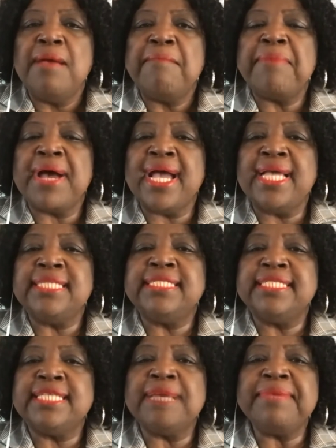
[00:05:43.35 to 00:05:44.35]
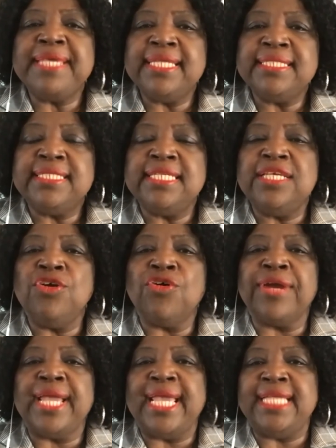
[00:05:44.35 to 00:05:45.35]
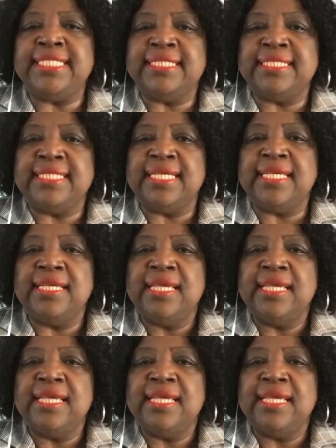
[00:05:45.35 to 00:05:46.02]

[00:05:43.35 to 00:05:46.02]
by some entity or agency.